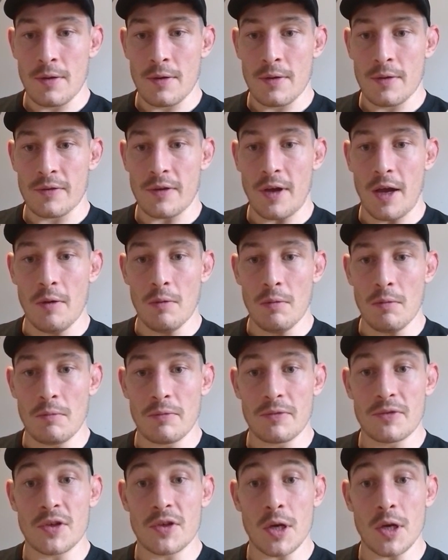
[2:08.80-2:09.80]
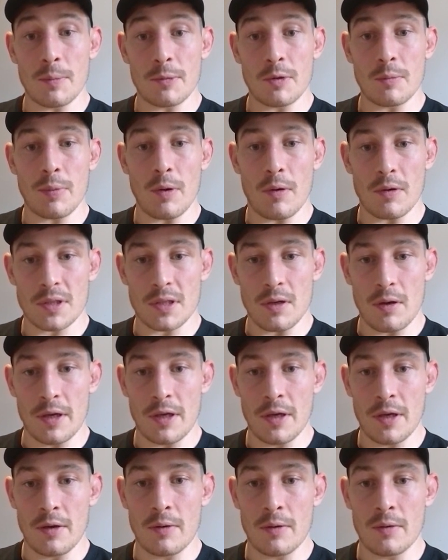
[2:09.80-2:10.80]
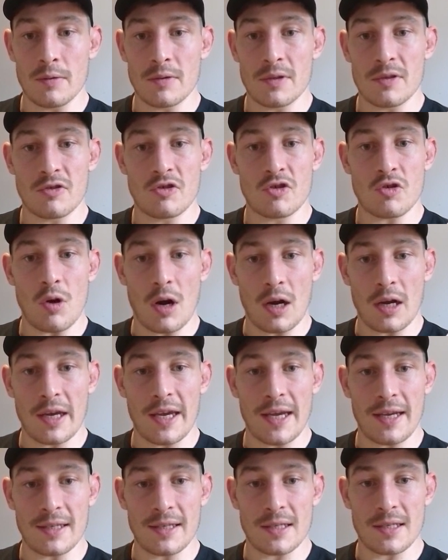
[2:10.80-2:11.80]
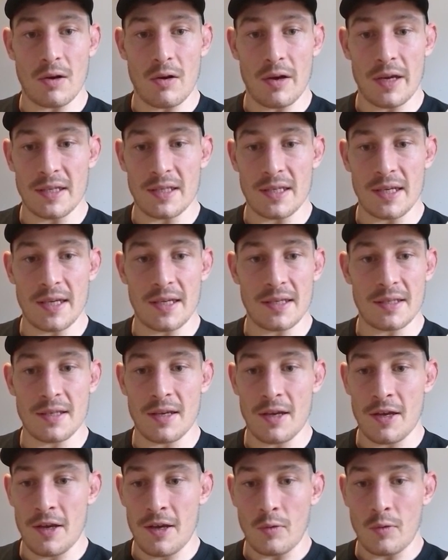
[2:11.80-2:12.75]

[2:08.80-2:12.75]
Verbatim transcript: So terminal blocks that I use, trunking sizes,